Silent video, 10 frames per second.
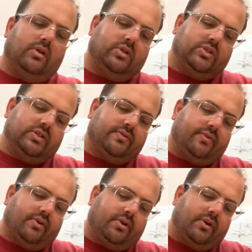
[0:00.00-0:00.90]
just
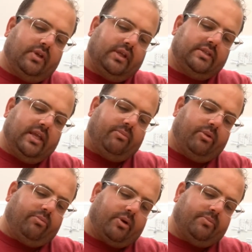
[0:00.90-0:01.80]
for example
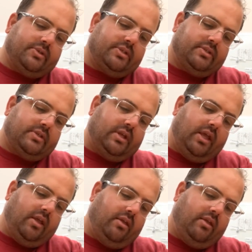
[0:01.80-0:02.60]
purposes today.